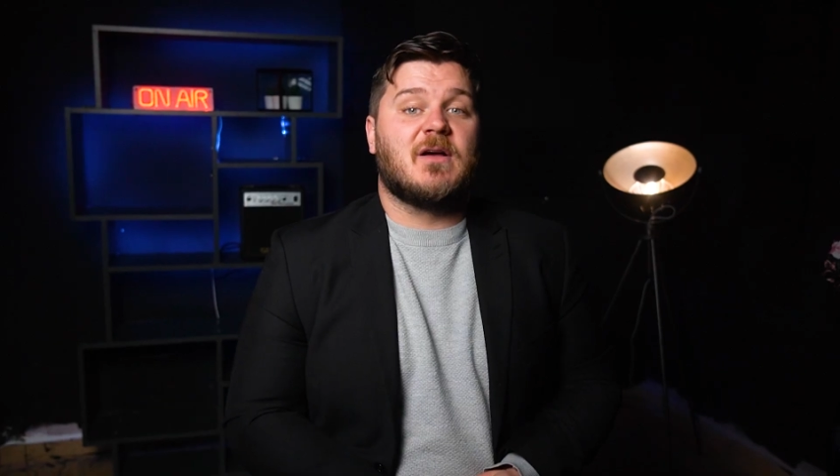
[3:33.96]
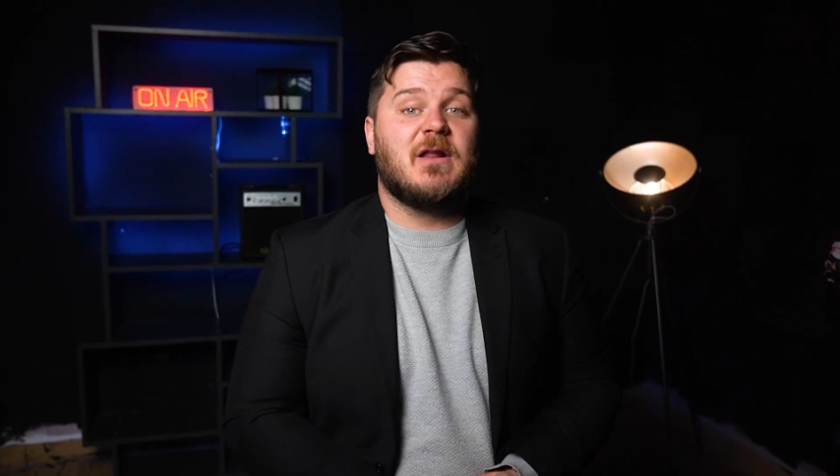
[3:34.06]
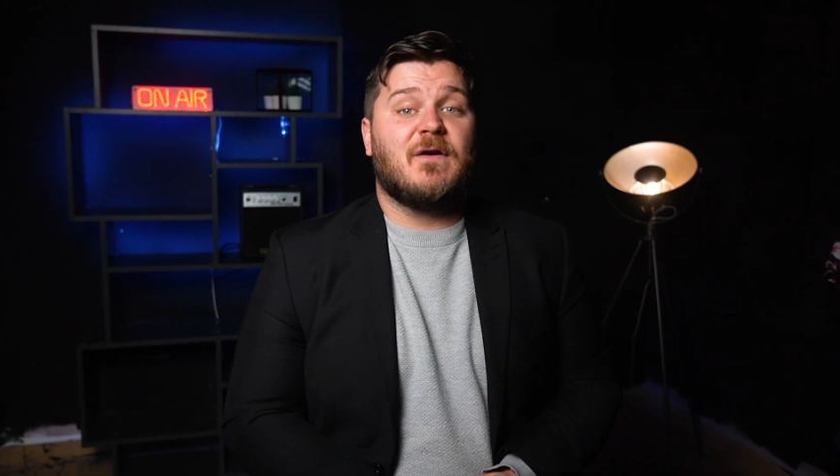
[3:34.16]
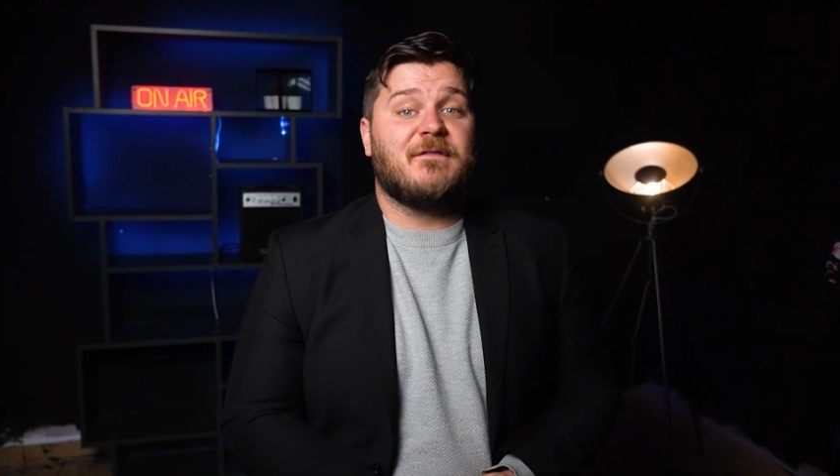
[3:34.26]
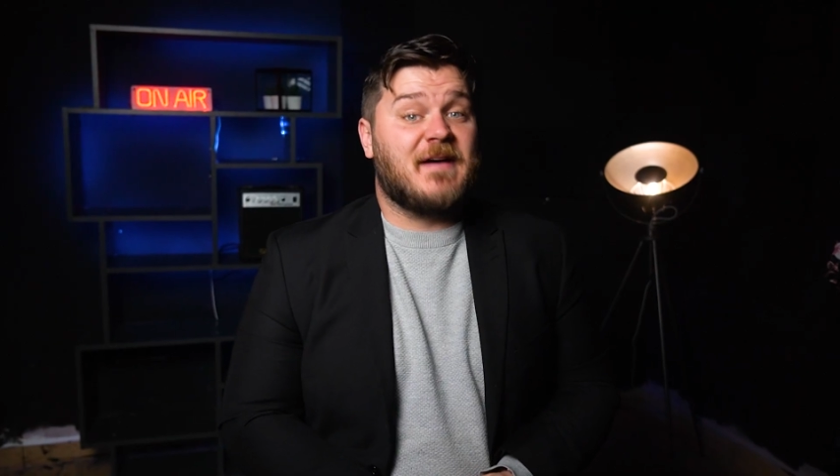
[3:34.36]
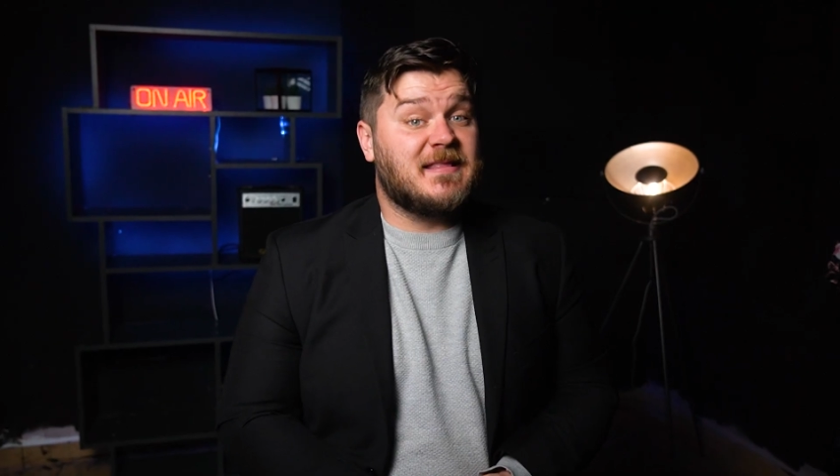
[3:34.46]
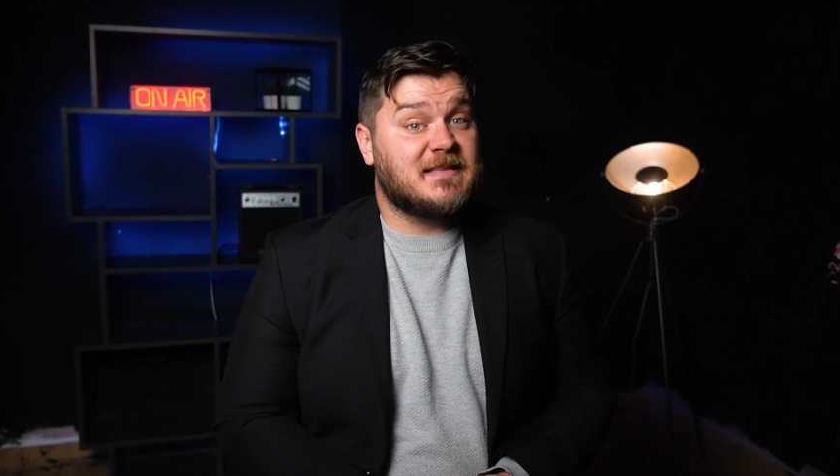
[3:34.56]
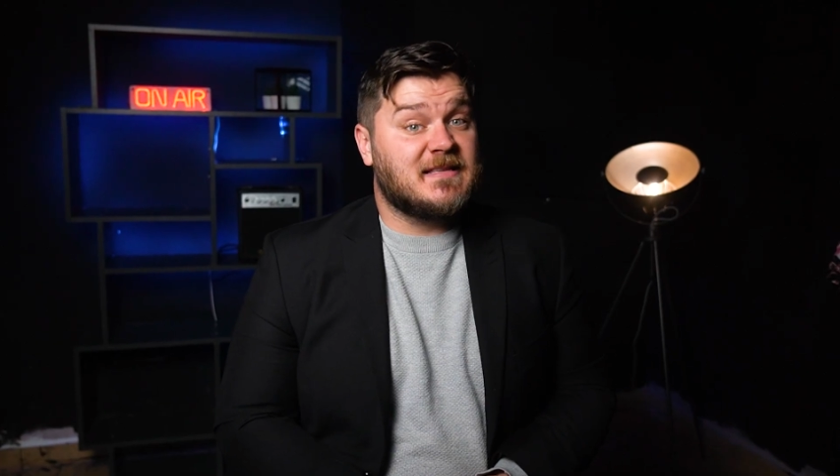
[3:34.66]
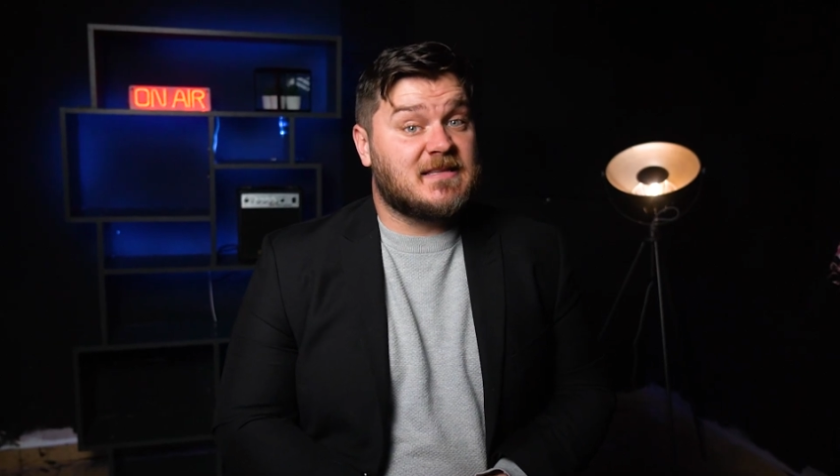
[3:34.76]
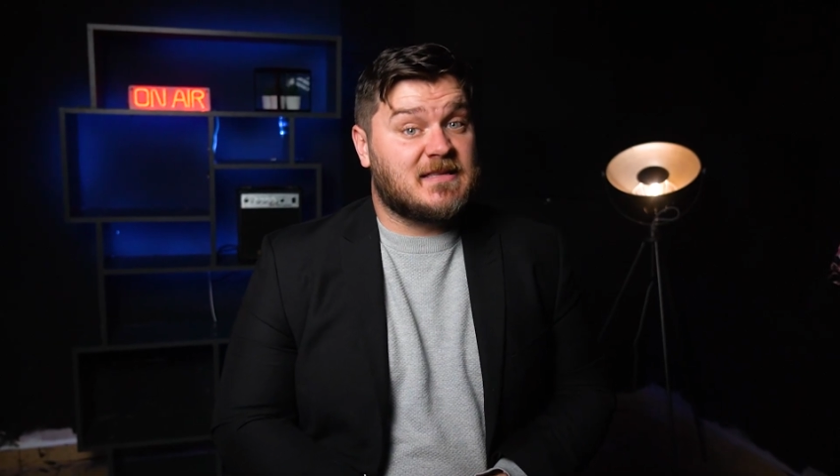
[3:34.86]
only got
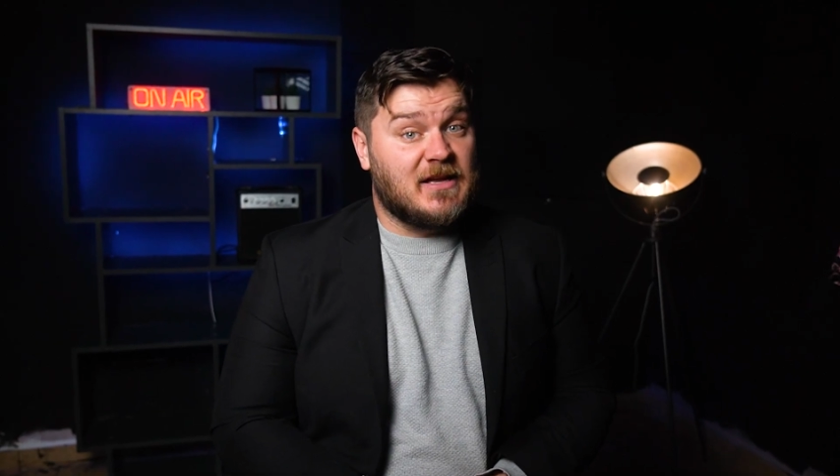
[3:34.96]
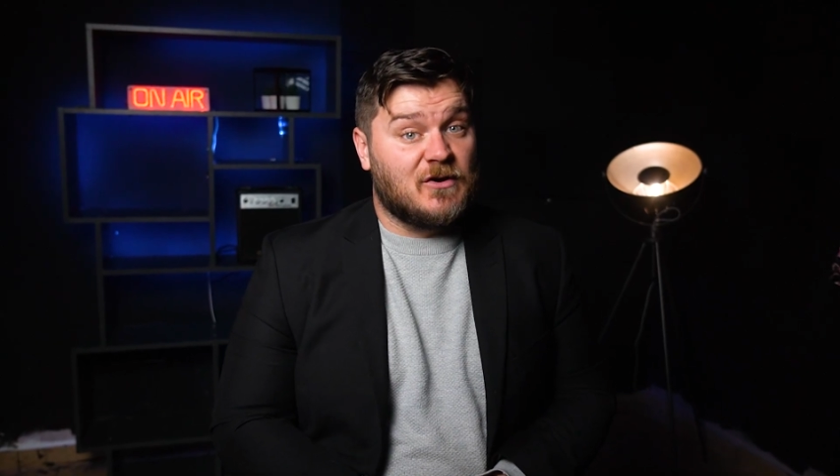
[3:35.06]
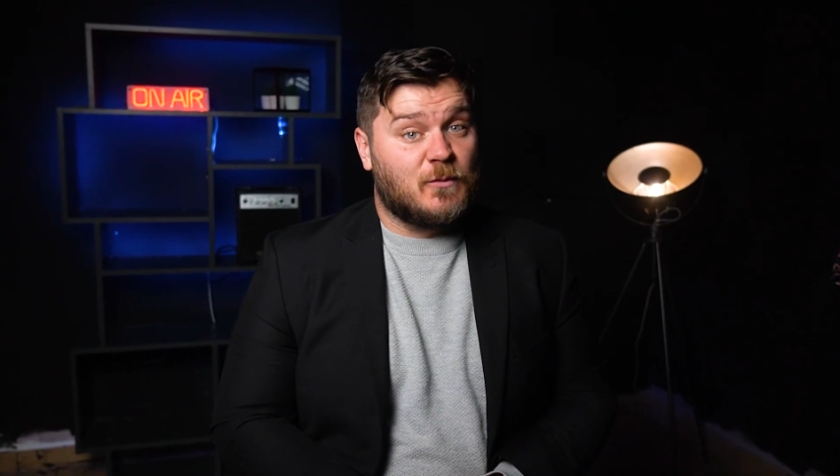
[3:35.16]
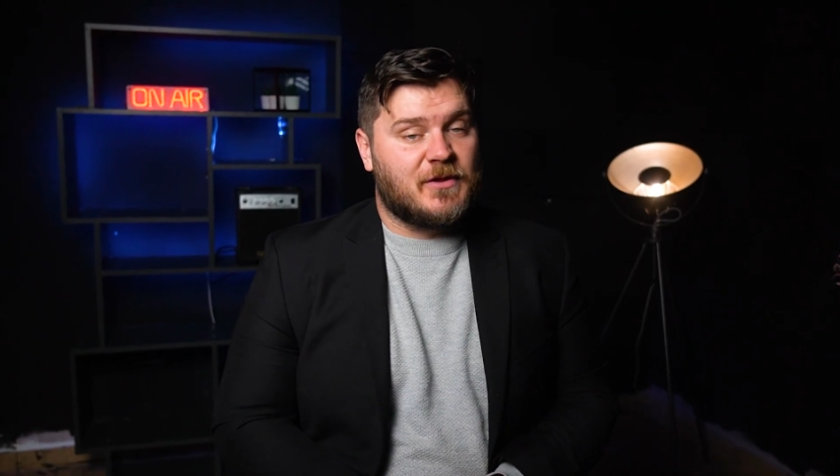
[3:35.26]
fancier still,